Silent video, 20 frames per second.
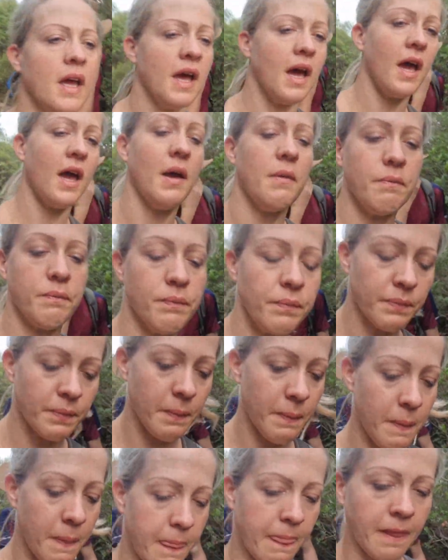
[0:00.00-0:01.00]
Um,
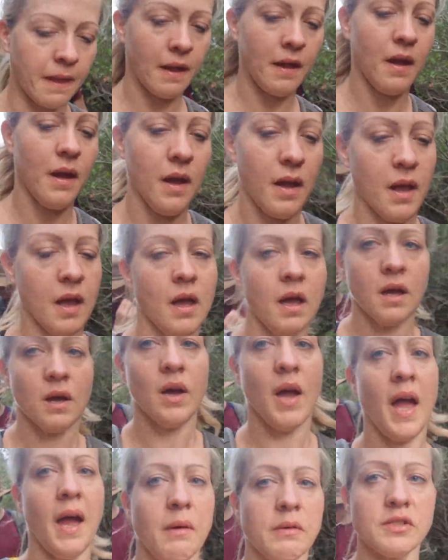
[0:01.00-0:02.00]

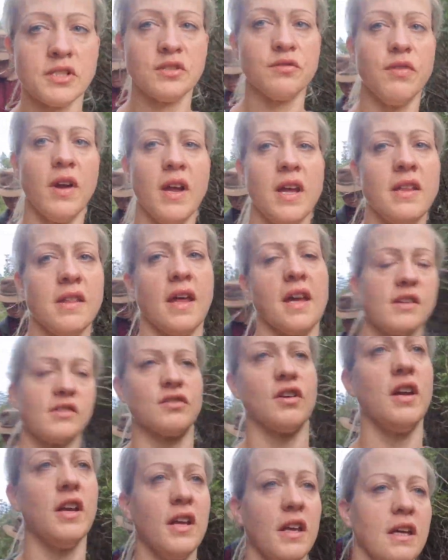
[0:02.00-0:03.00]
how would you rate that,
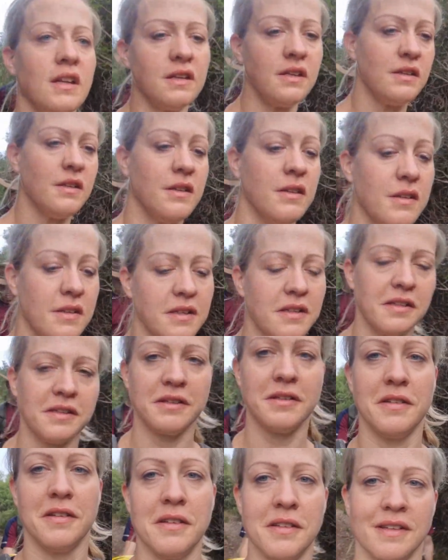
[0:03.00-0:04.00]
Dragon?
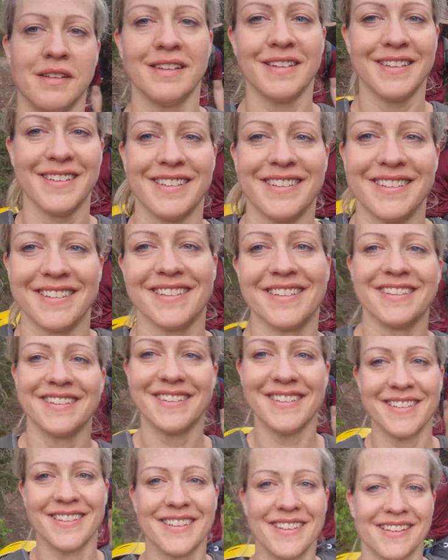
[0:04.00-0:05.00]
Via
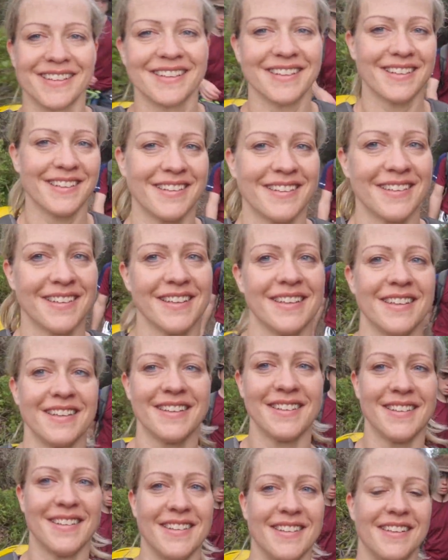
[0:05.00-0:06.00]
Ferrata,
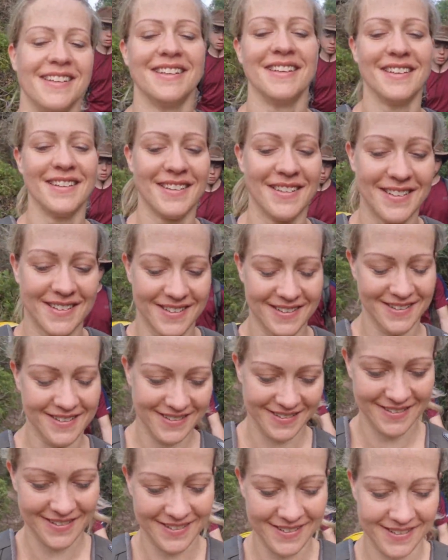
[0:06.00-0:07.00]

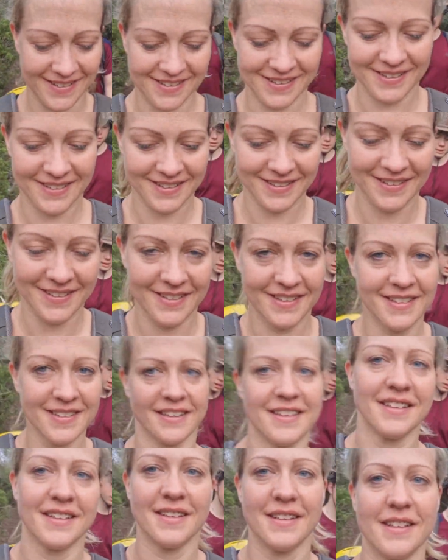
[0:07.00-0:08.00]
probably like
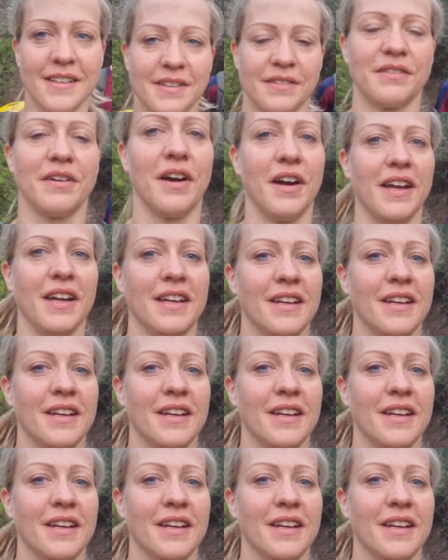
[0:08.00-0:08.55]
six. Right.